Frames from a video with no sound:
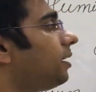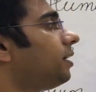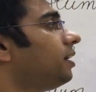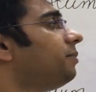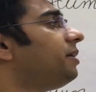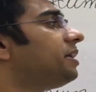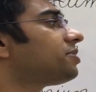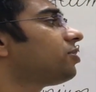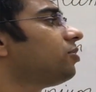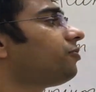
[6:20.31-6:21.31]

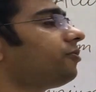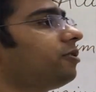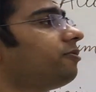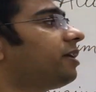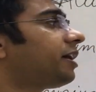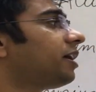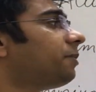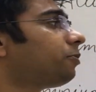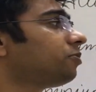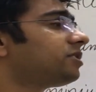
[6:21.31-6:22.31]
limitation of working
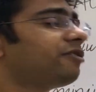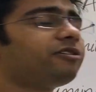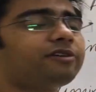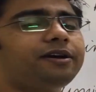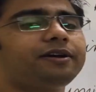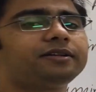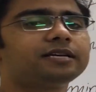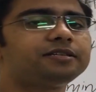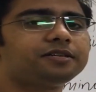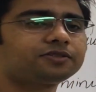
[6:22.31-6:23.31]
up to 75 degrees
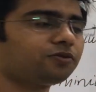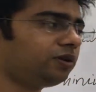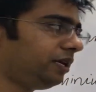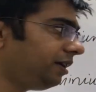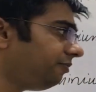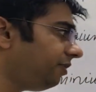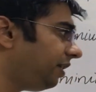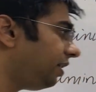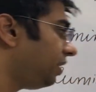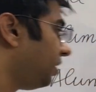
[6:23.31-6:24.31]
Celsius only,
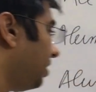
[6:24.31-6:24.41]
we